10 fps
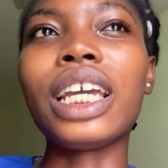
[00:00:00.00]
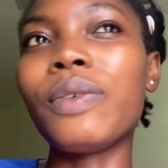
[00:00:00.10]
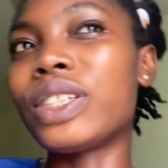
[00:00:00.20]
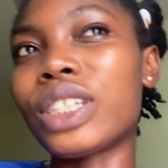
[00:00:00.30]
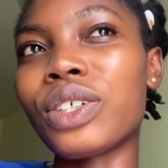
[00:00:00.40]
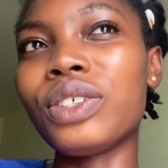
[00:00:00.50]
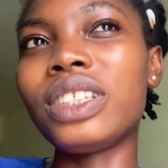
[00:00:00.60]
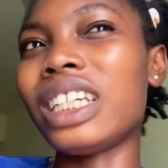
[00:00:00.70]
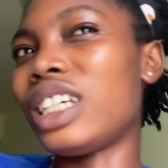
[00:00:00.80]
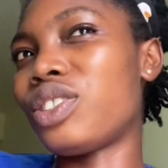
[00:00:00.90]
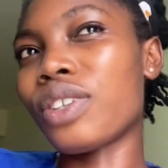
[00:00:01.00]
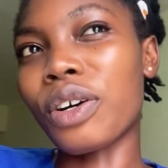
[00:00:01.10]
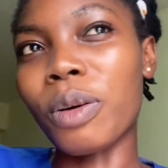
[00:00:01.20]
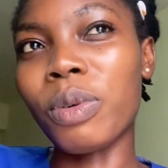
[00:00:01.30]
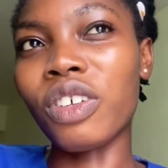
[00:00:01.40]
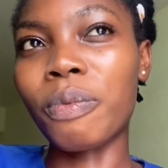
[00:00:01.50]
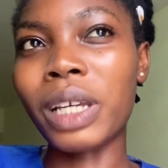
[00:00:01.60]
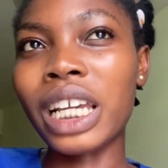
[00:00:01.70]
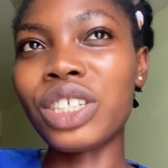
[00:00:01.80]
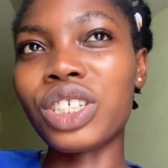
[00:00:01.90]
It was a good day. Saw a couple of
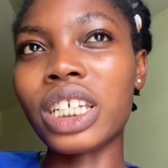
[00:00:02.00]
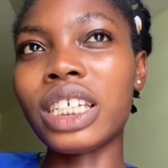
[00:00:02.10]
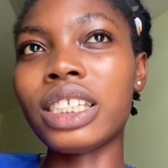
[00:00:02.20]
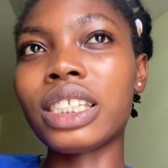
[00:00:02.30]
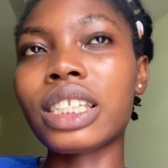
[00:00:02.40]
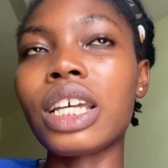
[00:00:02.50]
patients.